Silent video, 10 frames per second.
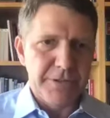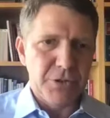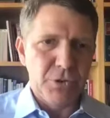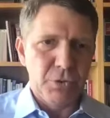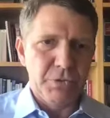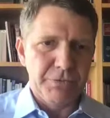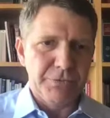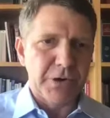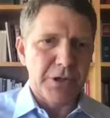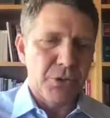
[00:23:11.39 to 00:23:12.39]
to
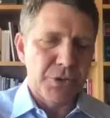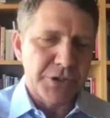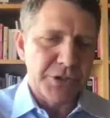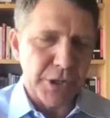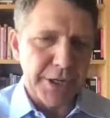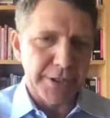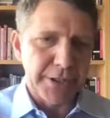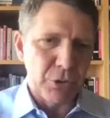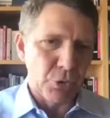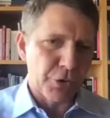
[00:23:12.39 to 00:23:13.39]
follow this trend
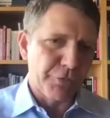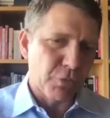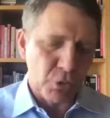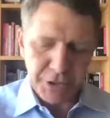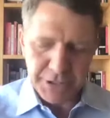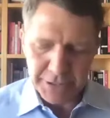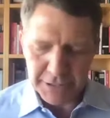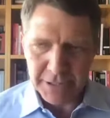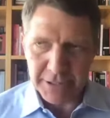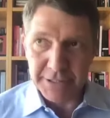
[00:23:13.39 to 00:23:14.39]
in order for
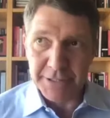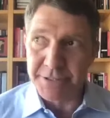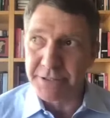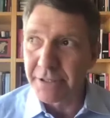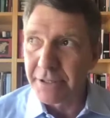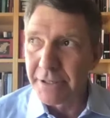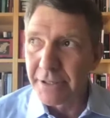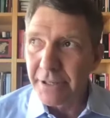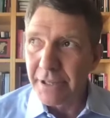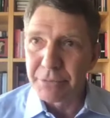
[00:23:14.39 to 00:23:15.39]
uh, its
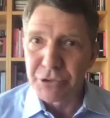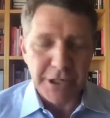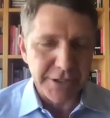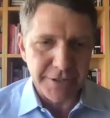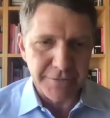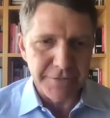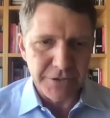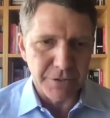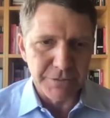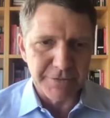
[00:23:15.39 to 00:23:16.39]
objectives in
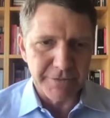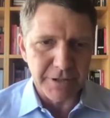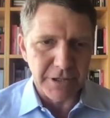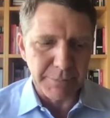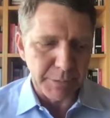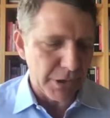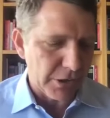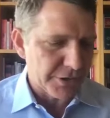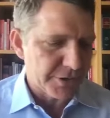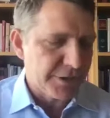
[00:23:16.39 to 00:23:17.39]
terms of climate
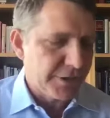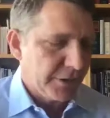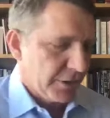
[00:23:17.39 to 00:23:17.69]
policy